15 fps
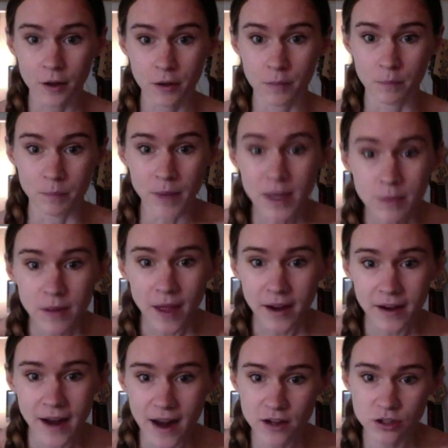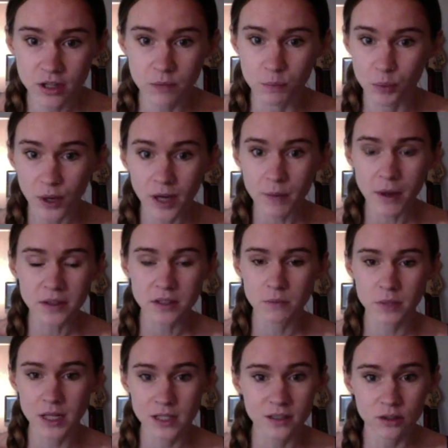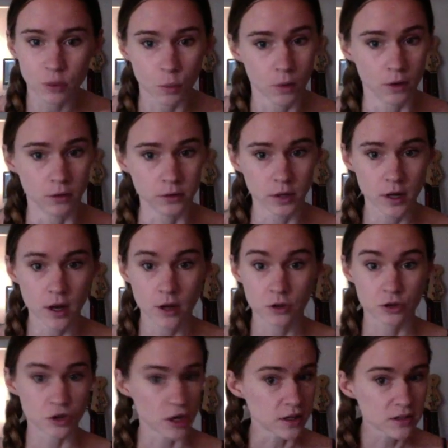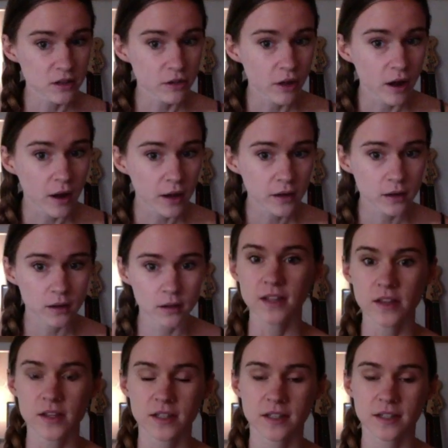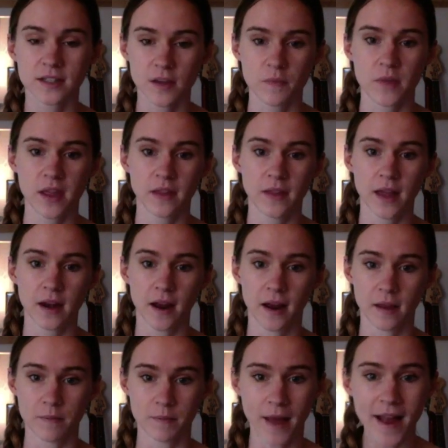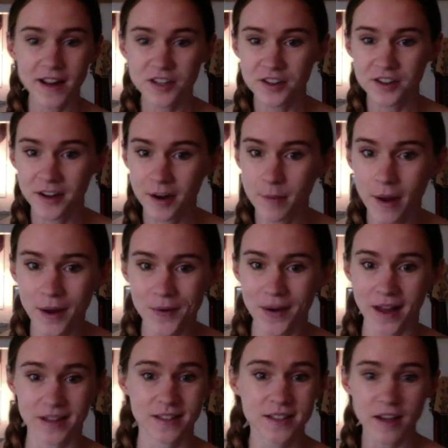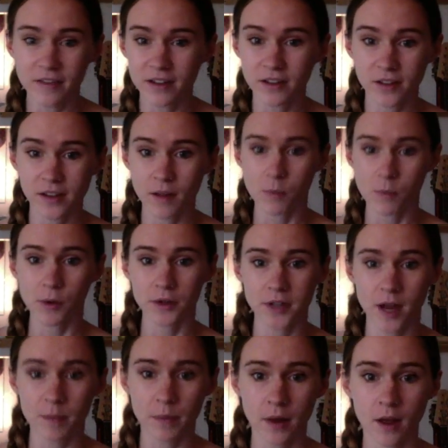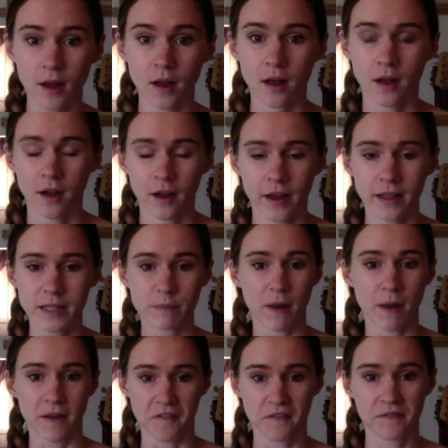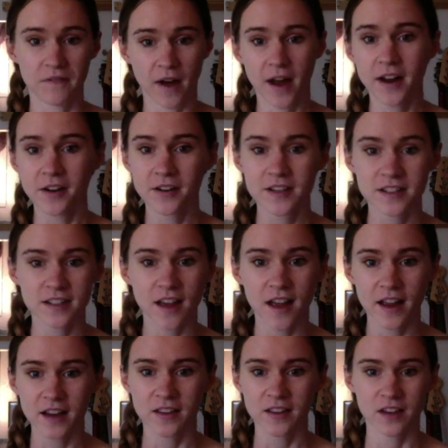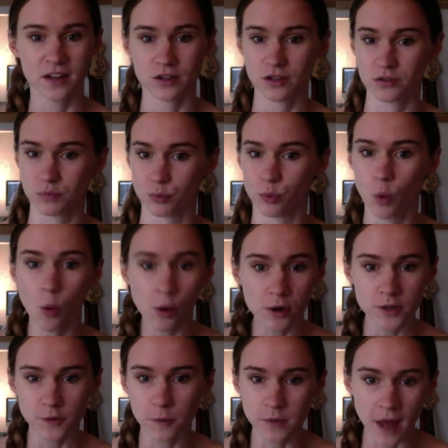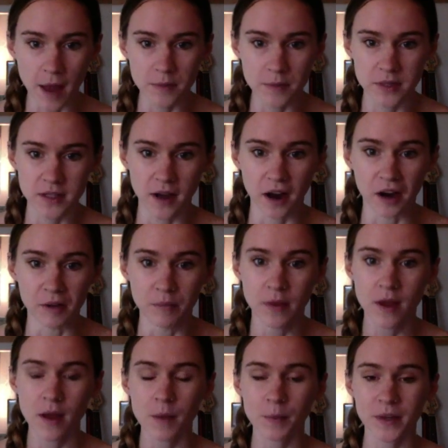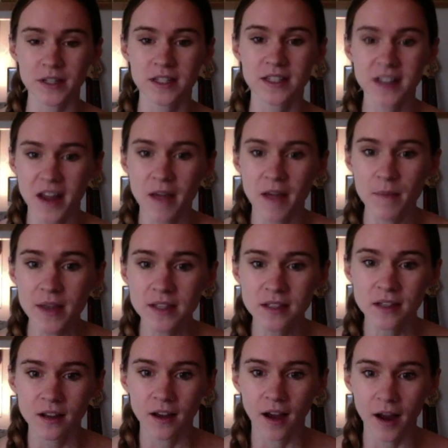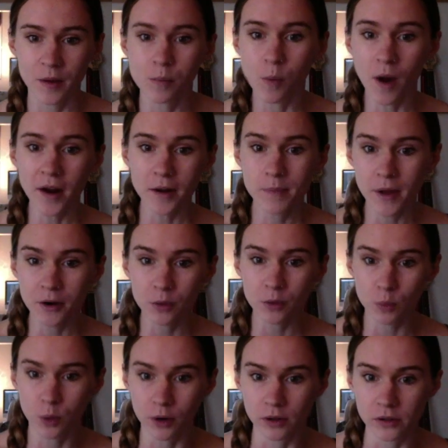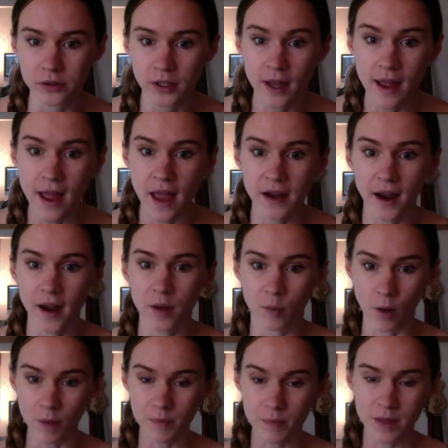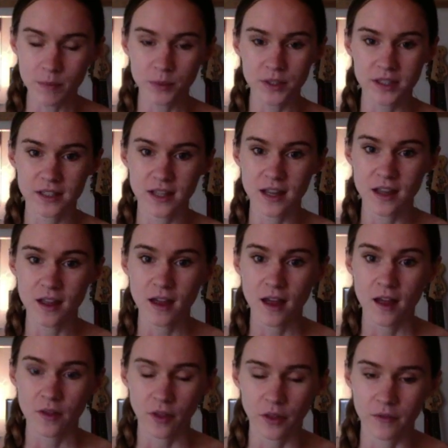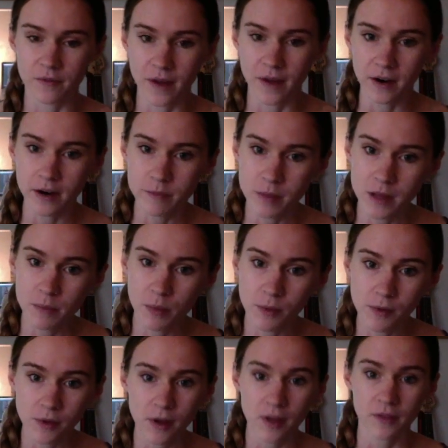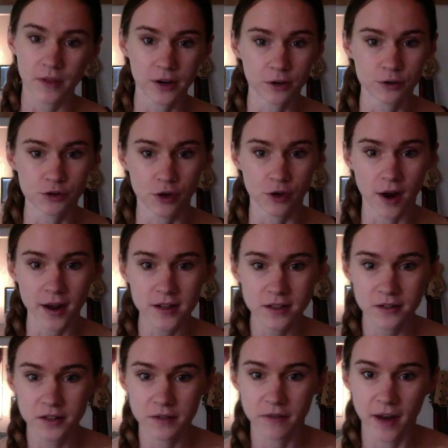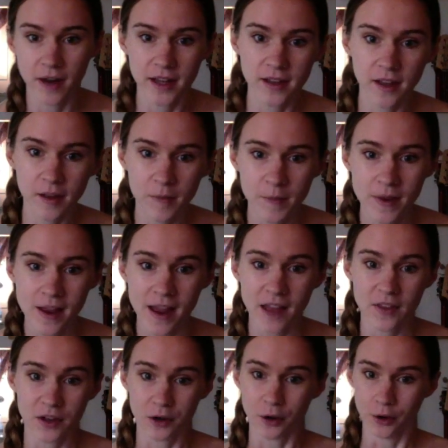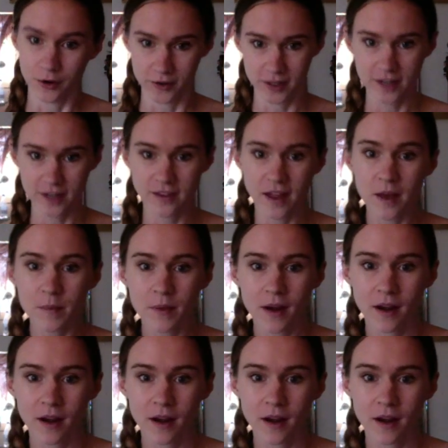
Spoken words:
maybe that could actually bring about some peace in the world. Just a thought. This is something that I am passionate about. I definitely get worked up. It's my fire inside that it just roars from time to time. But damn it, I want a better world. And I want people to see that the very people that are trying to divide them and that are hurting them